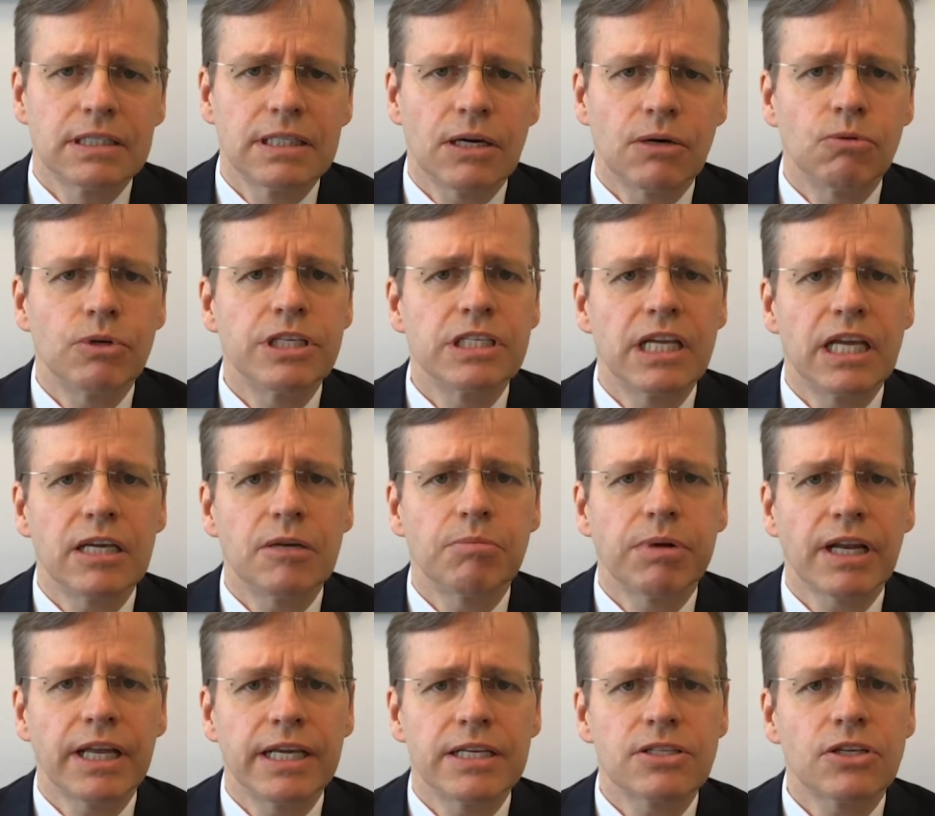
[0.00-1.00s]
that would take
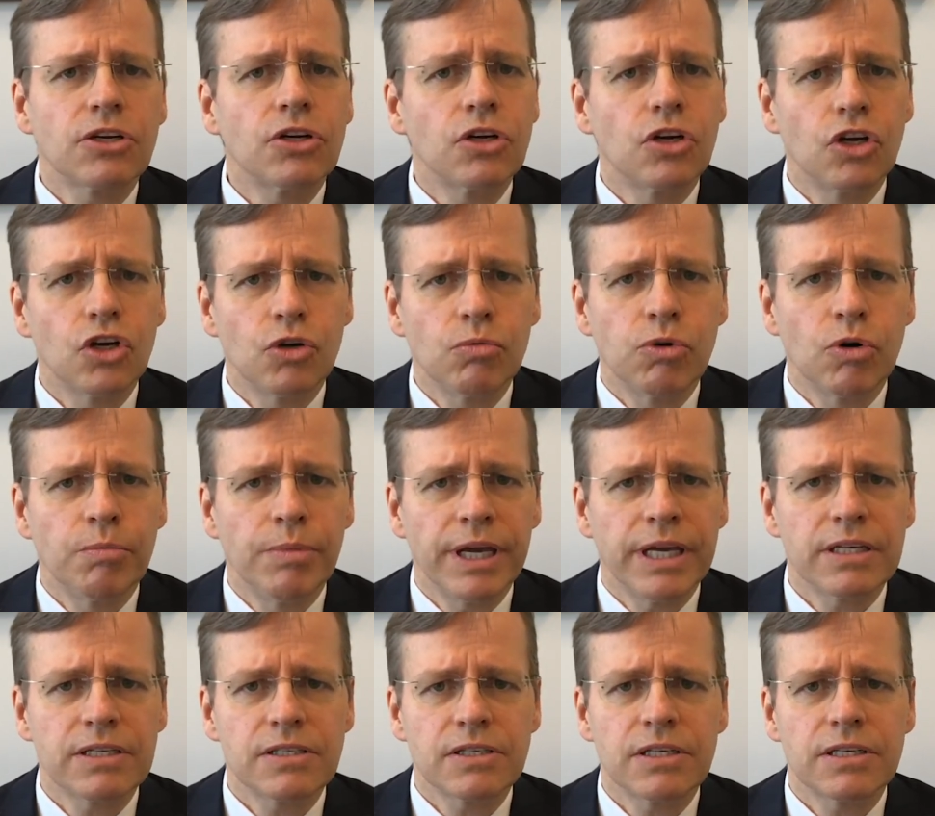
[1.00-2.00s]
place on a global
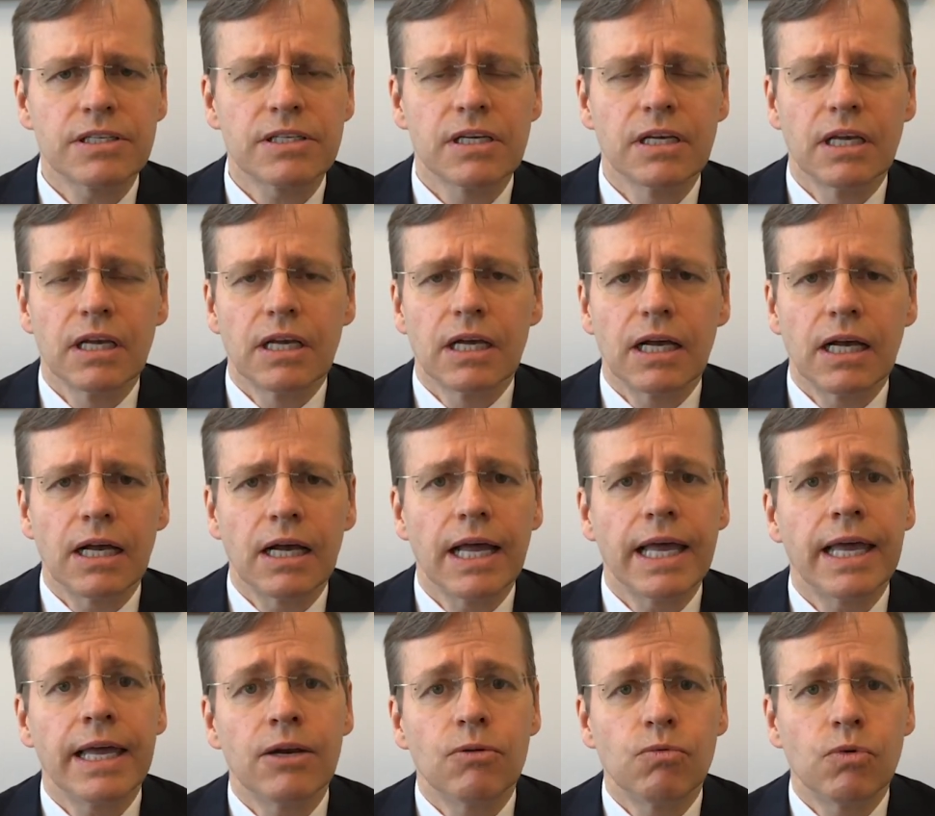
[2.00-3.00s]
basis
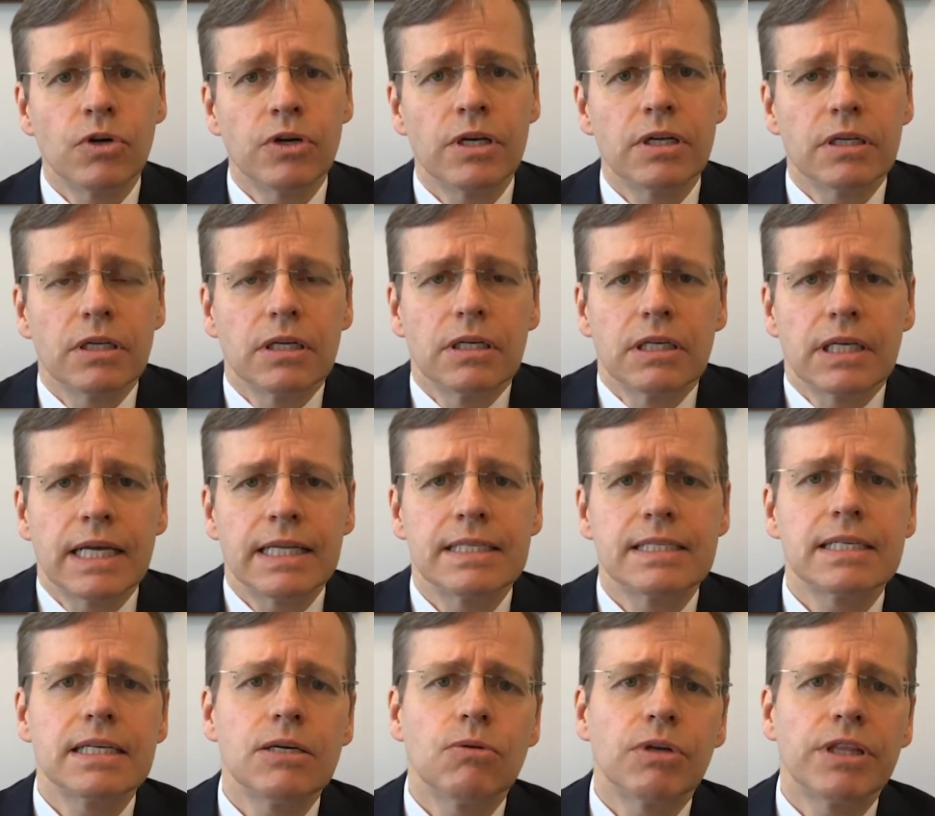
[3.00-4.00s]
and
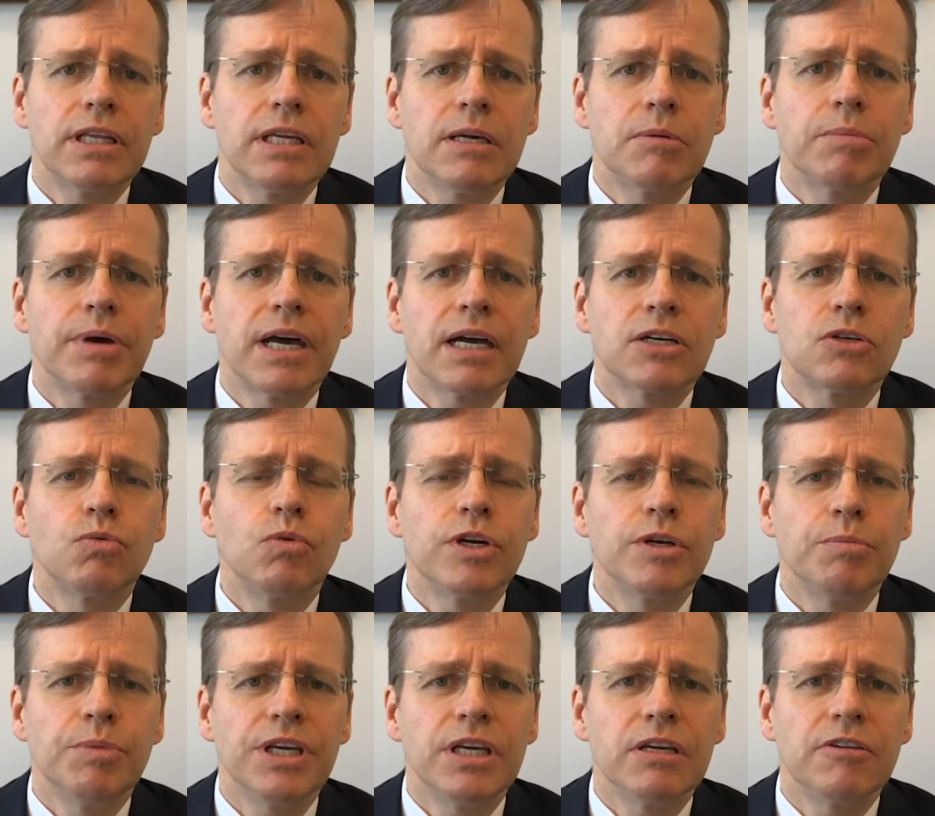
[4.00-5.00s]
see what the impact
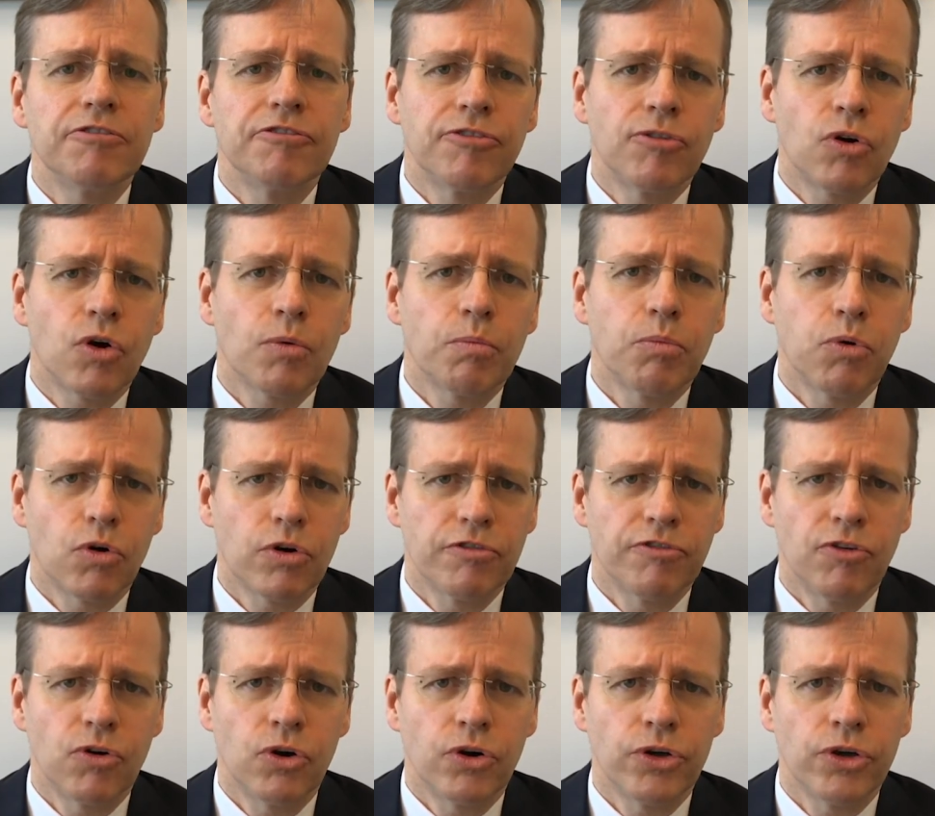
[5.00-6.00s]
would be for
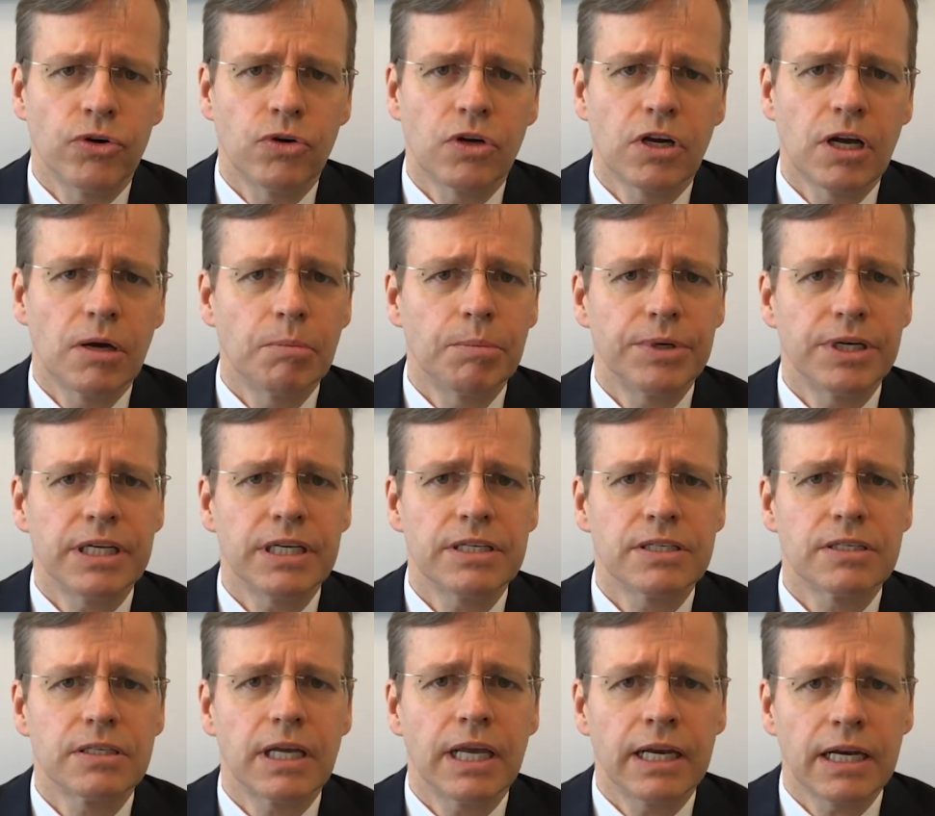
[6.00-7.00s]
portfolio
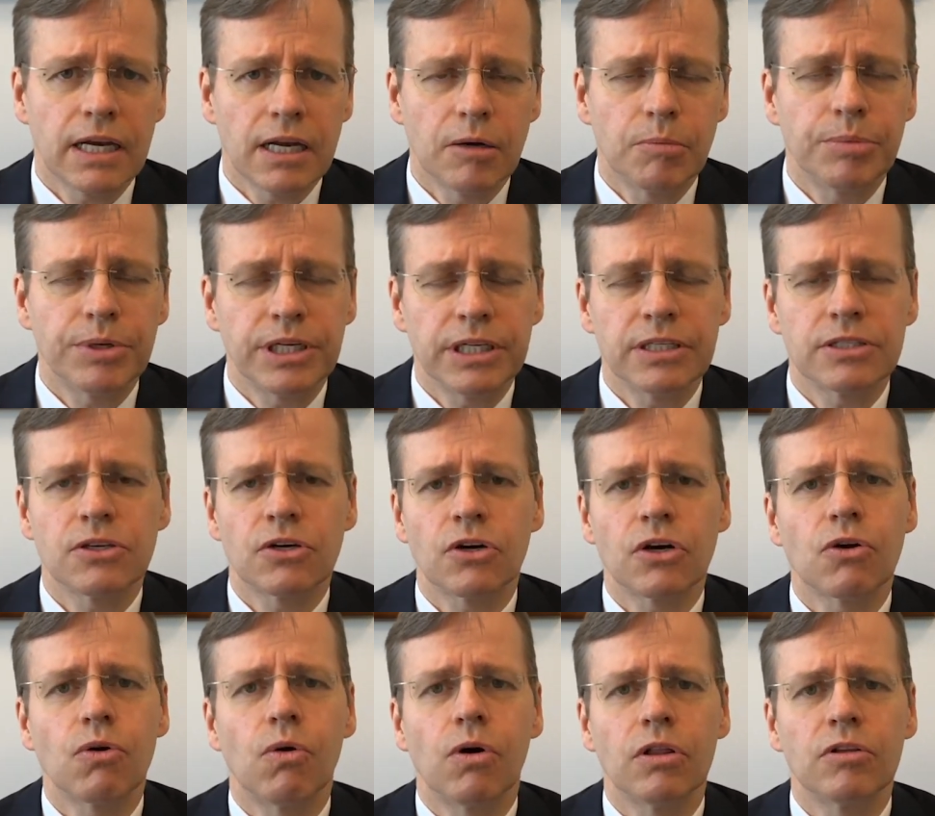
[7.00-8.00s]
companies and companies on
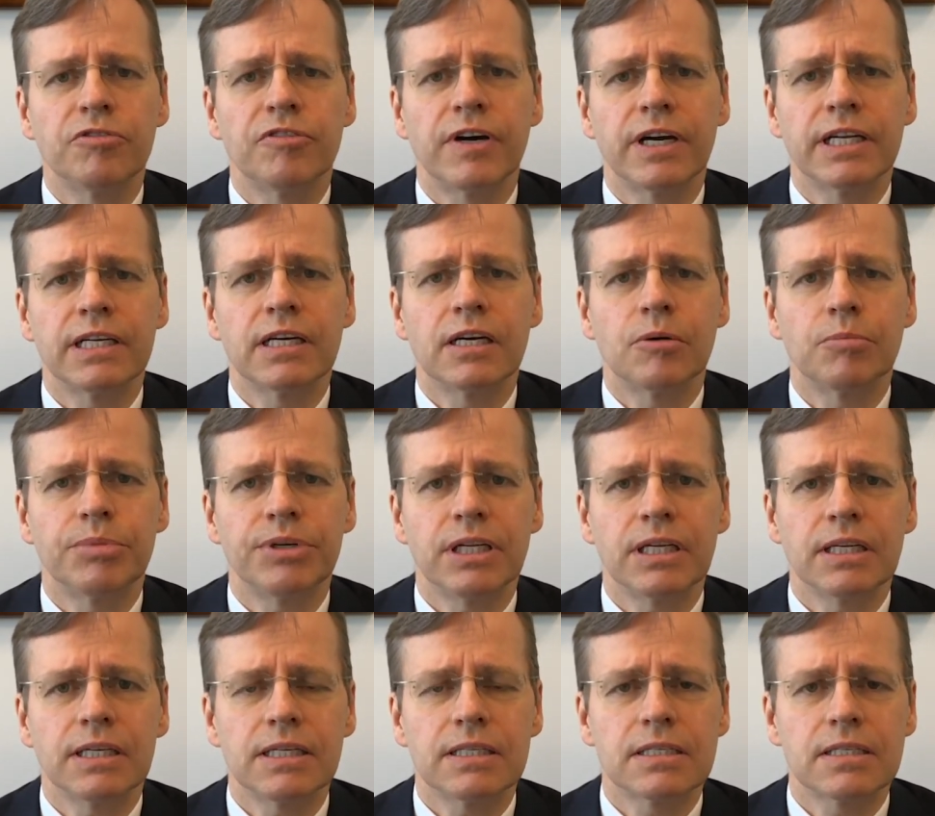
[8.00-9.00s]
our qualified company
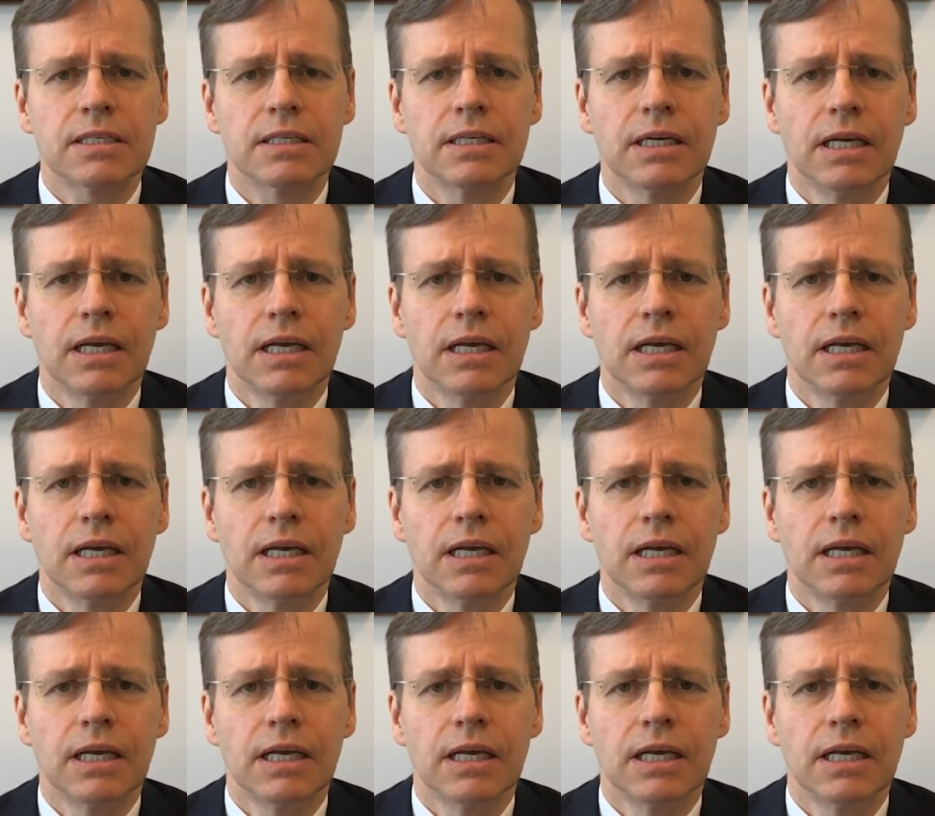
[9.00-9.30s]
list.